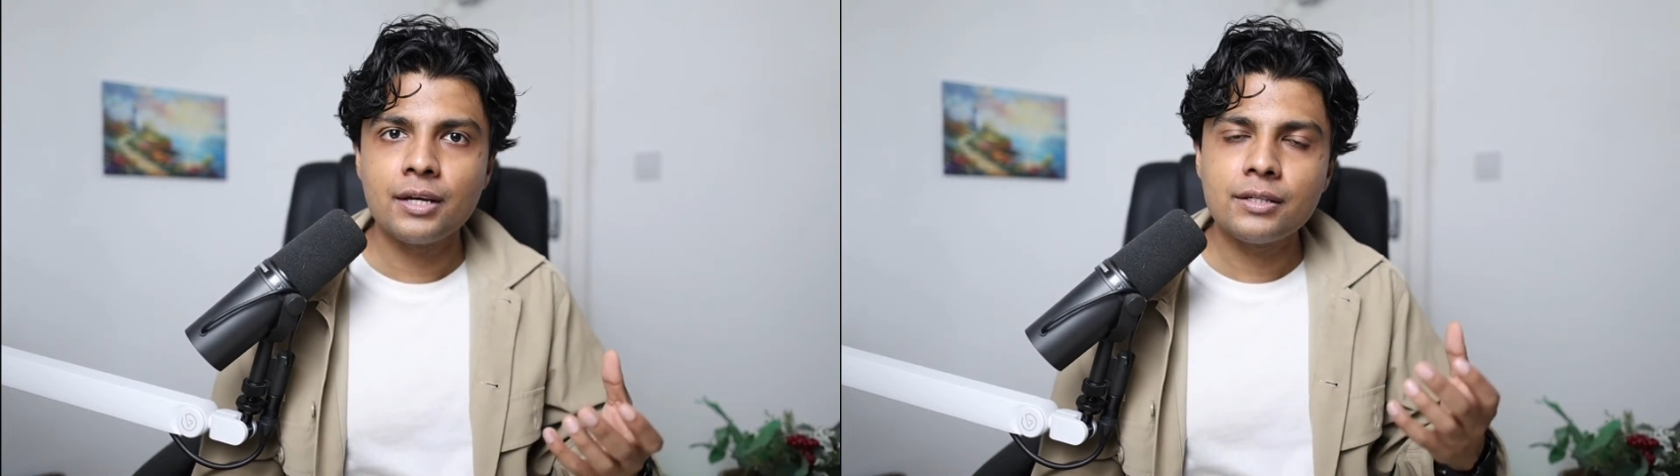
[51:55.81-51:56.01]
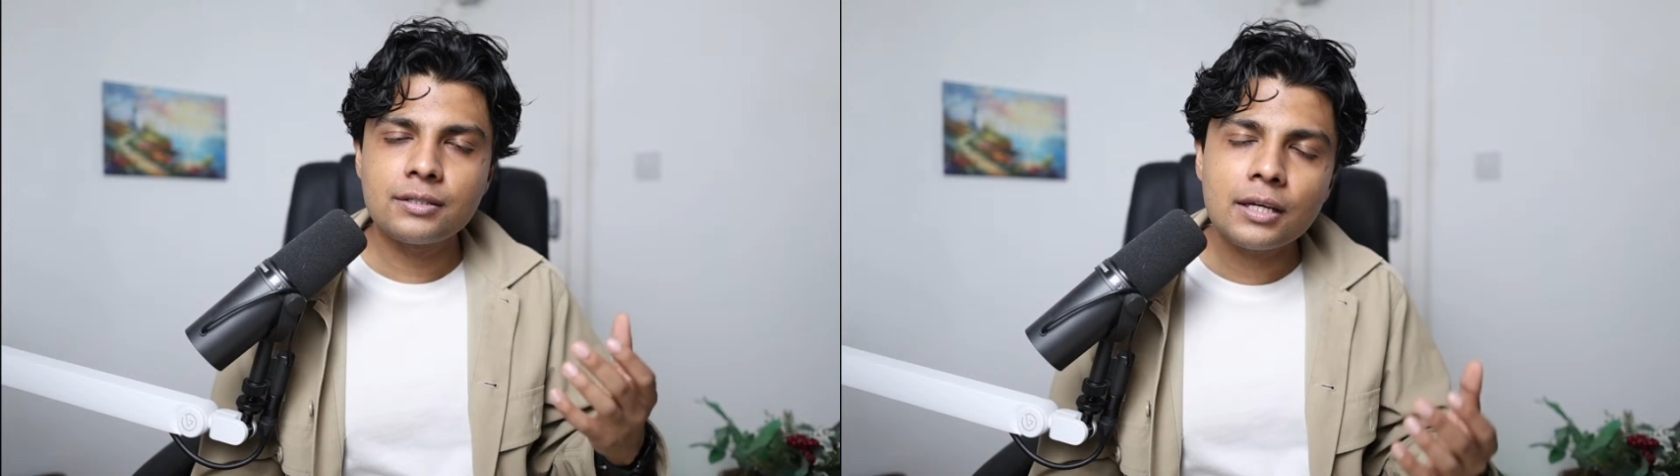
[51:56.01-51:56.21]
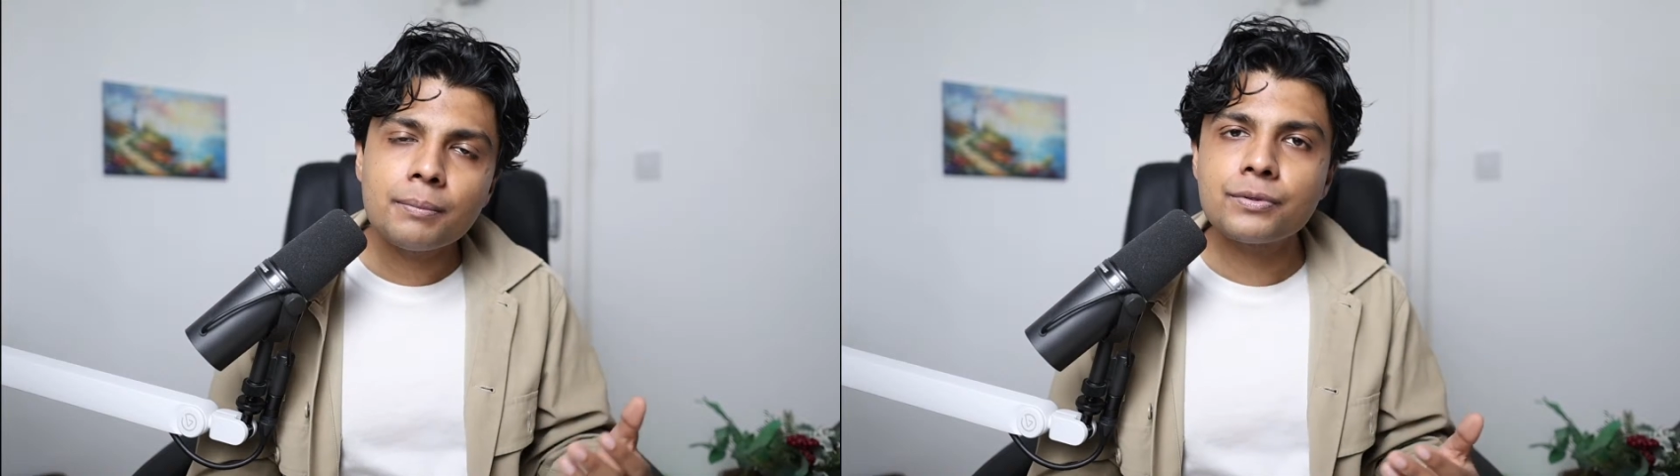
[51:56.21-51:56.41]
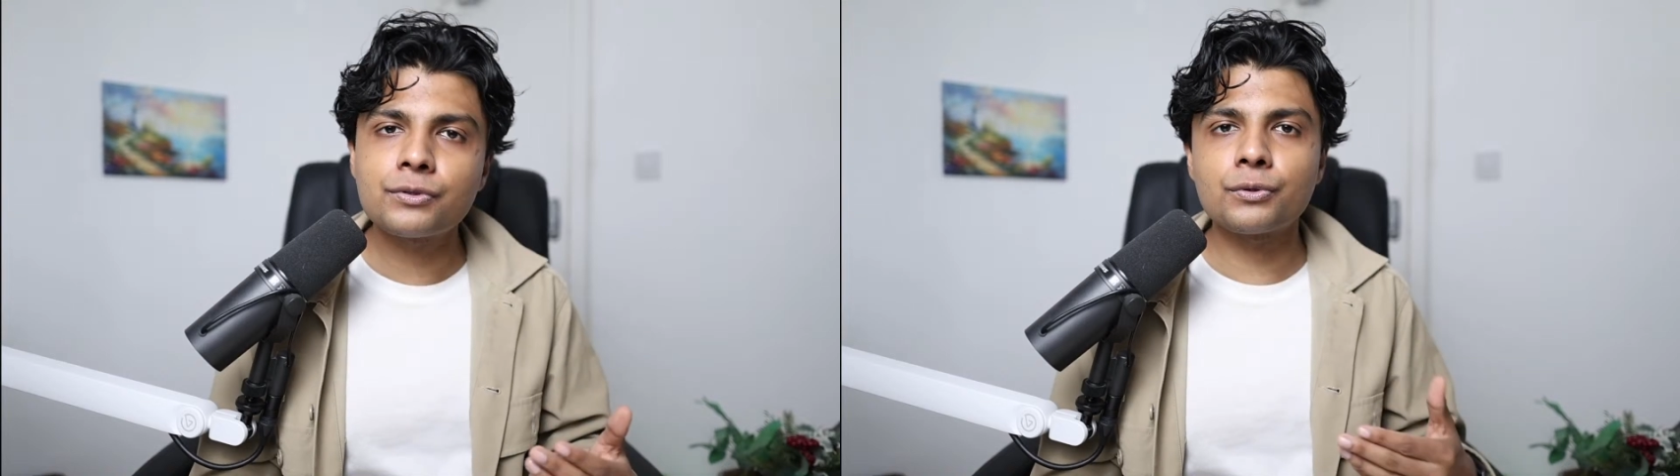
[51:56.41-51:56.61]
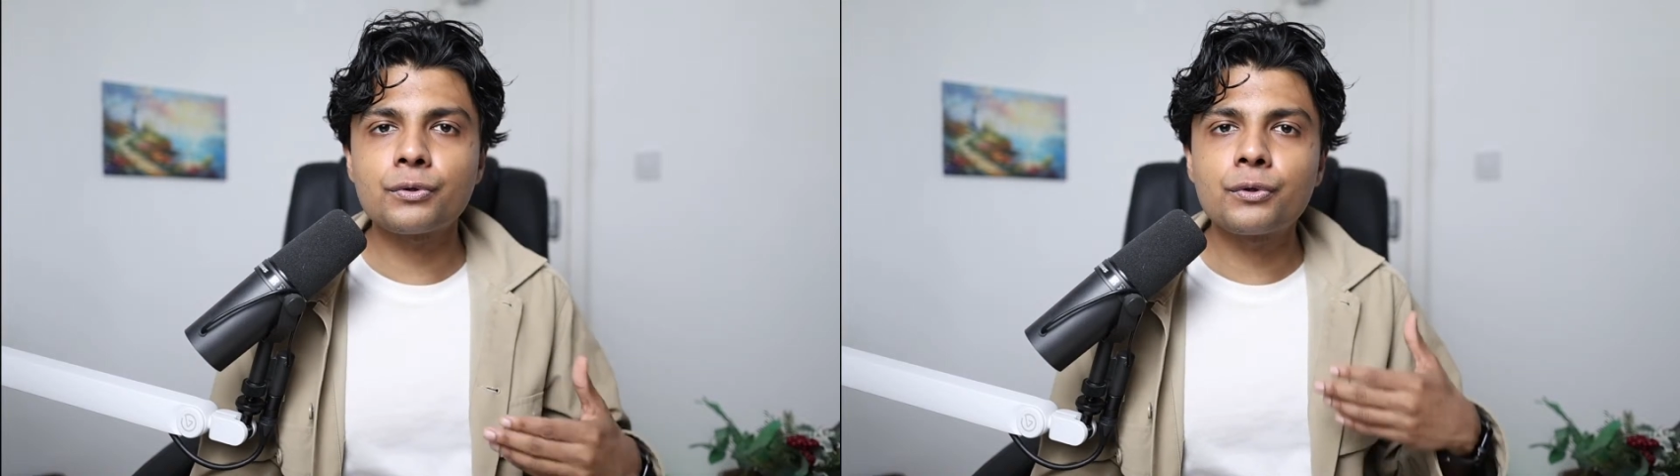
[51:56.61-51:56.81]
seems
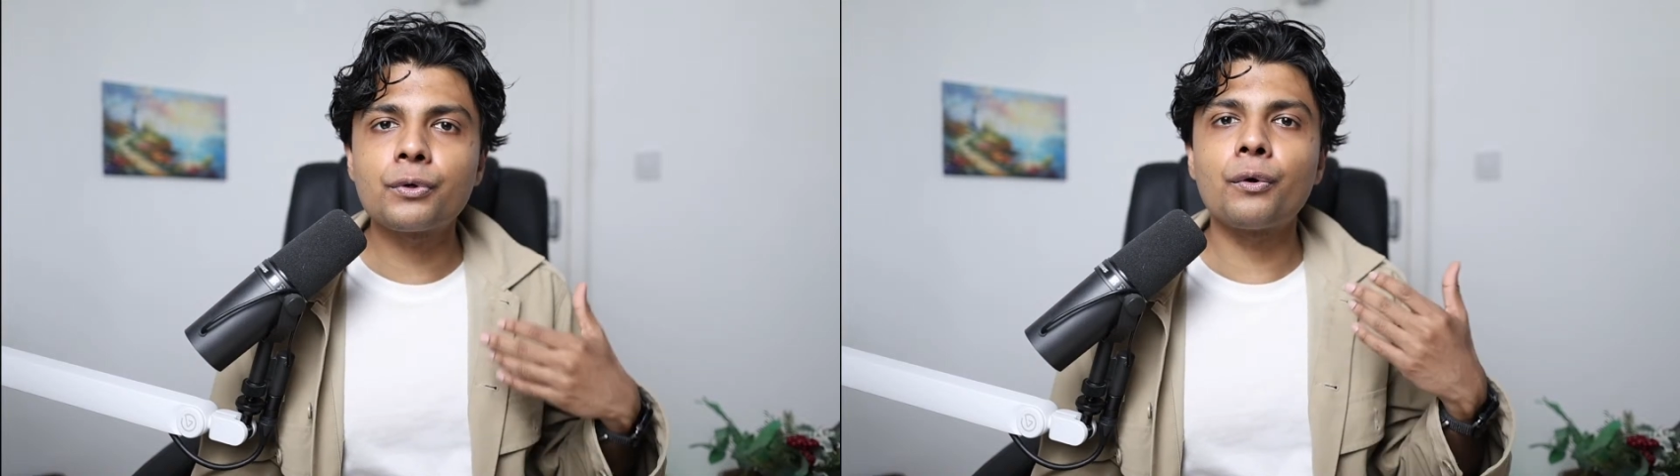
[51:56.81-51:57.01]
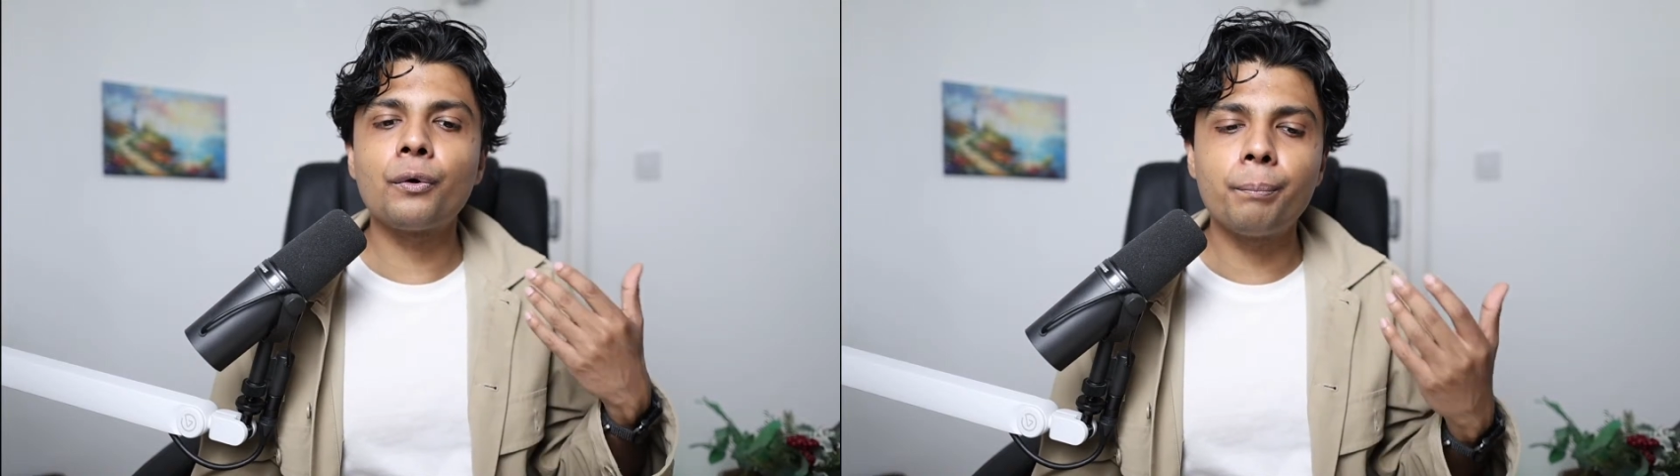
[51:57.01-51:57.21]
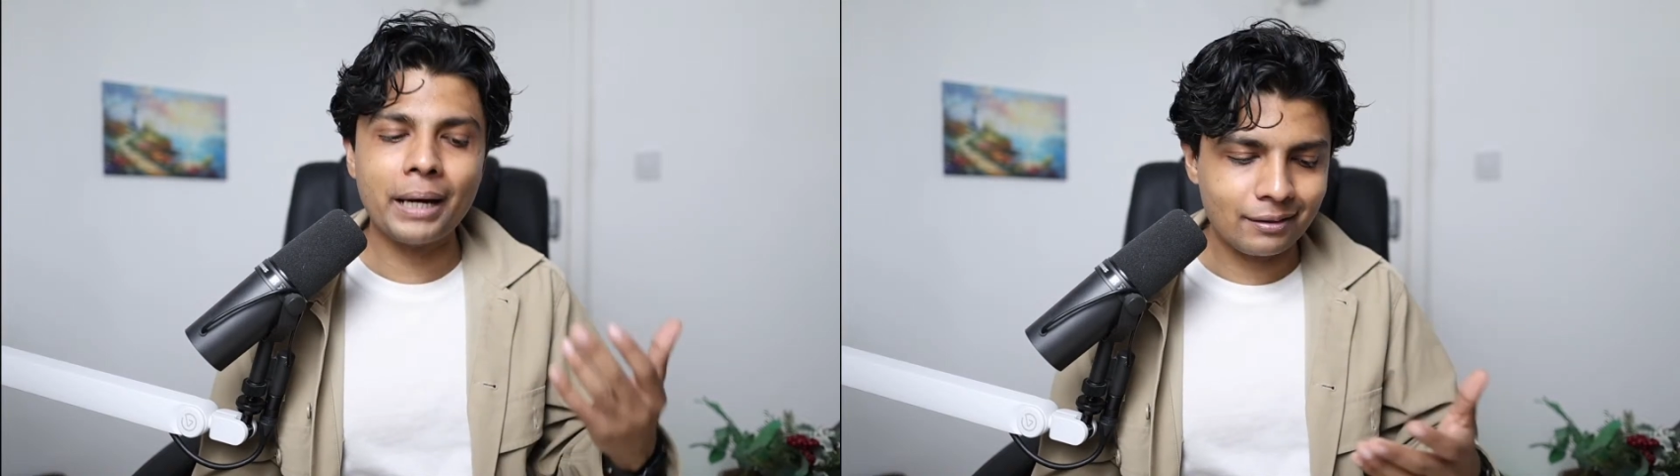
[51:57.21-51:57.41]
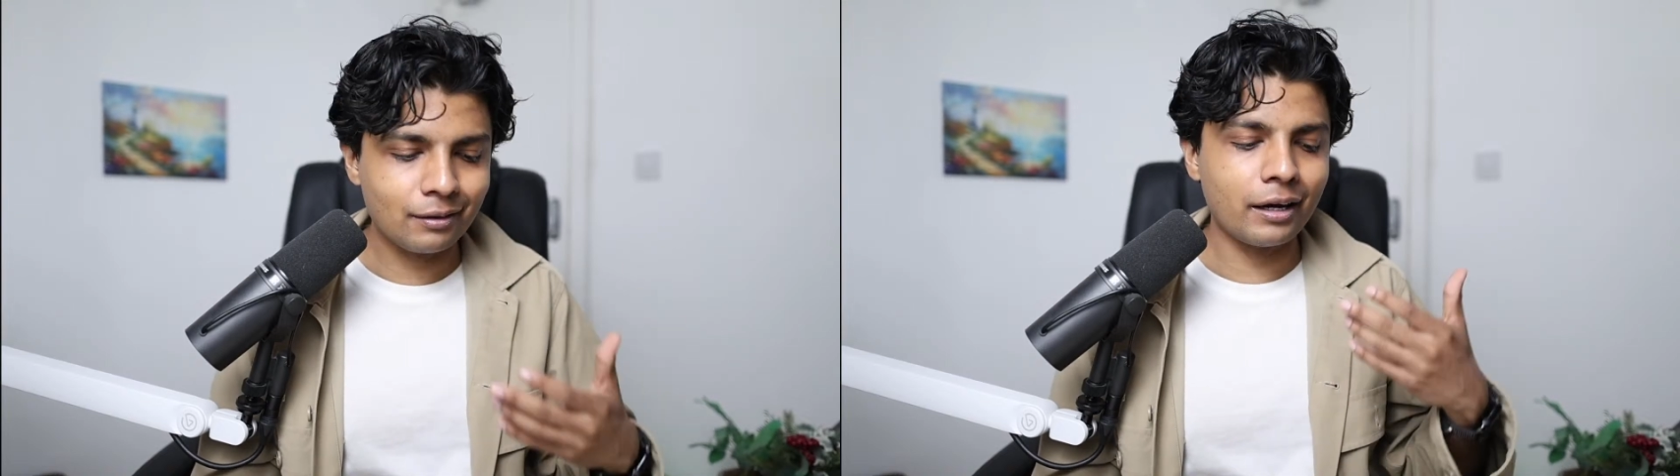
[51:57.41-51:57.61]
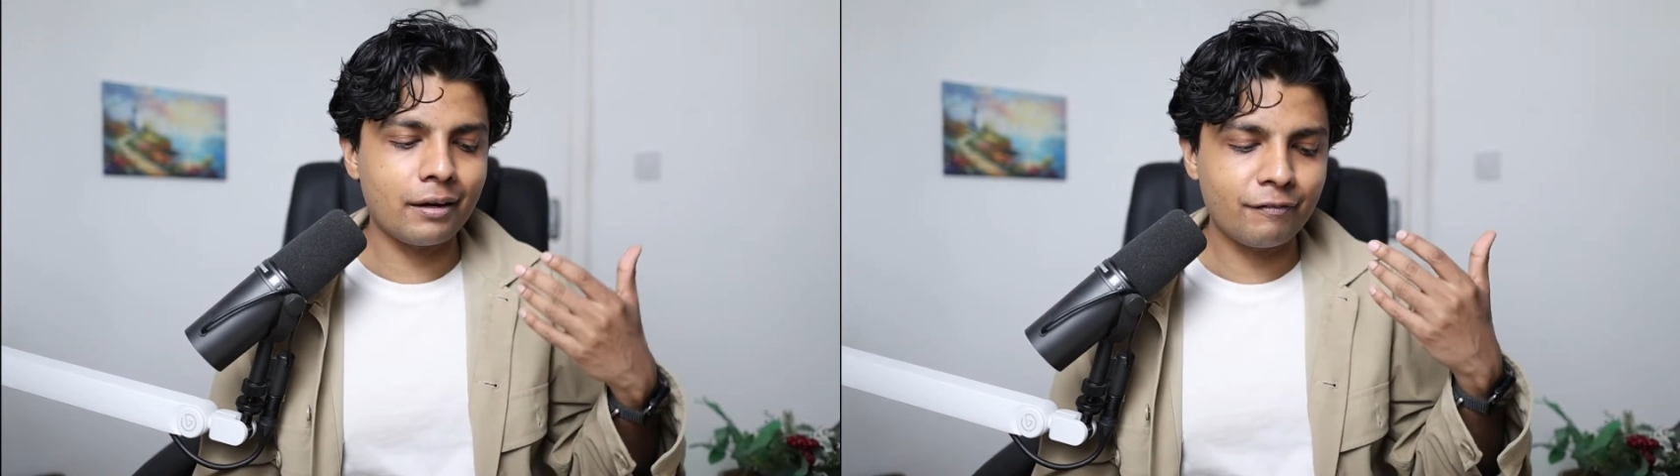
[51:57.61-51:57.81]
to grow better
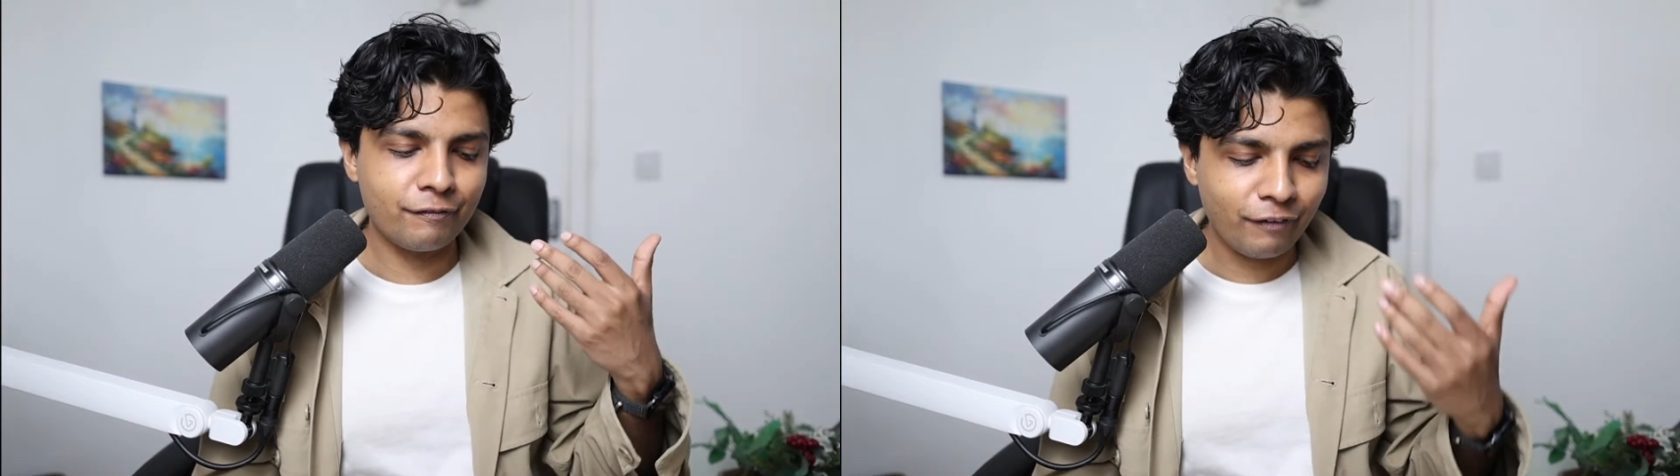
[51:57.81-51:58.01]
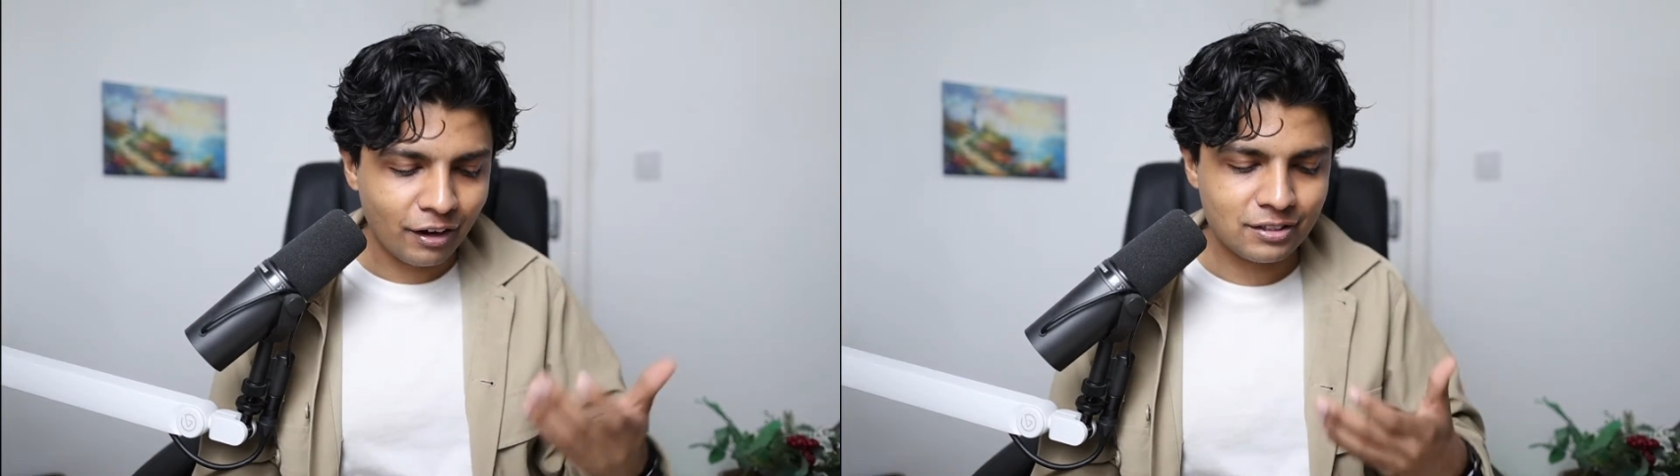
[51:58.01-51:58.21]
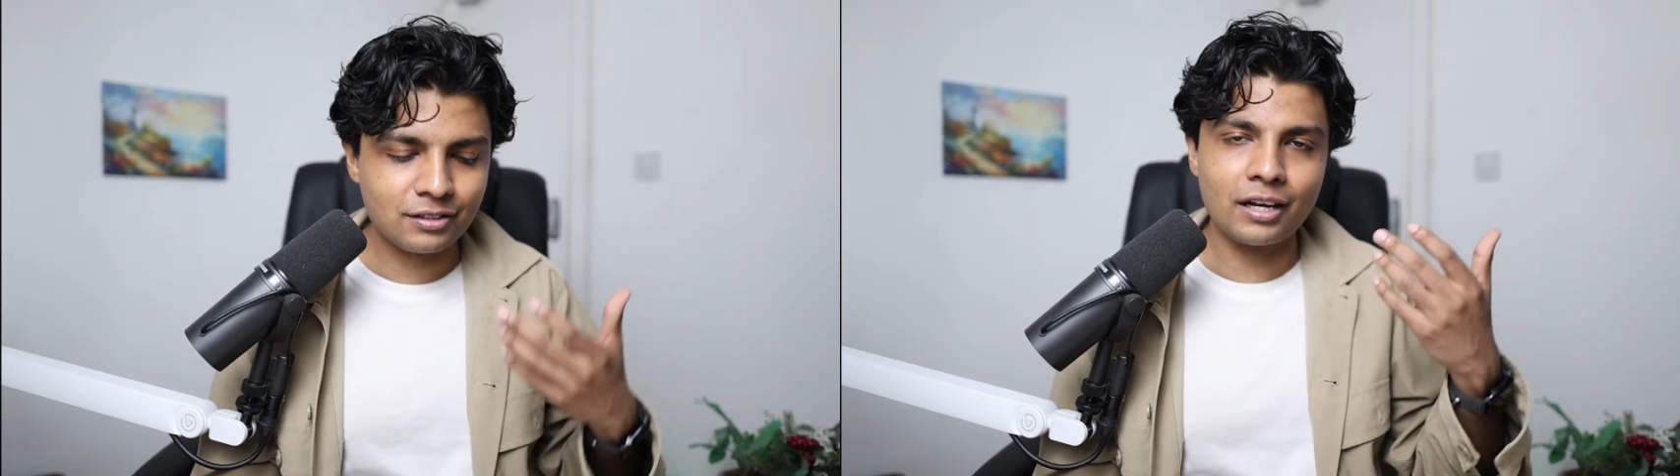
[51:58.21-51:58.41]
and faster